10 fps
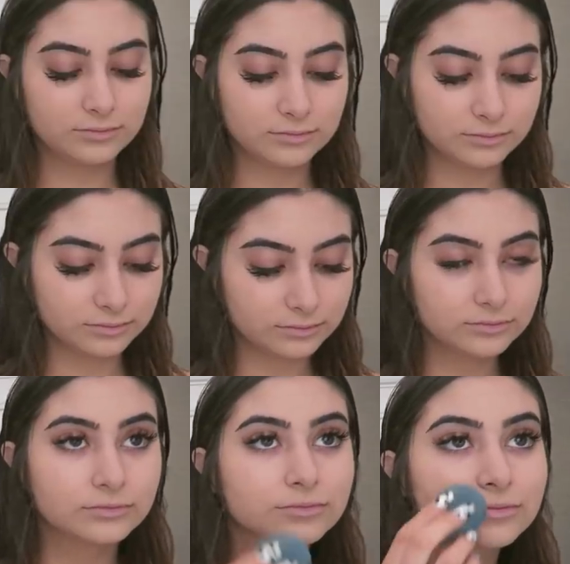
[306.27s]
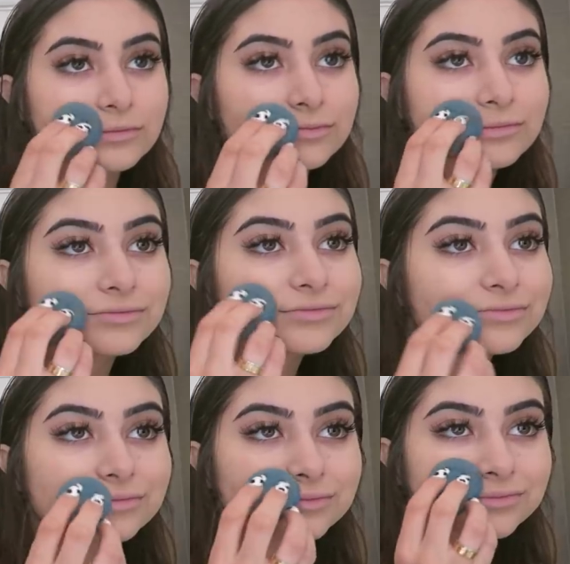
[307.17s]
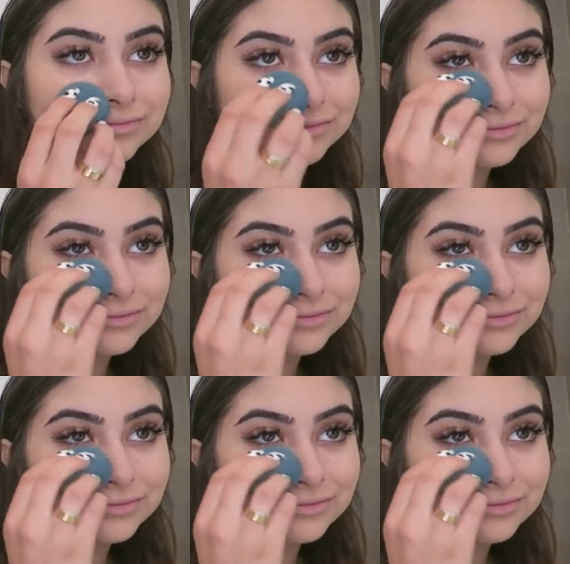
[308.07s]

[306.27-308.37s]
(silent)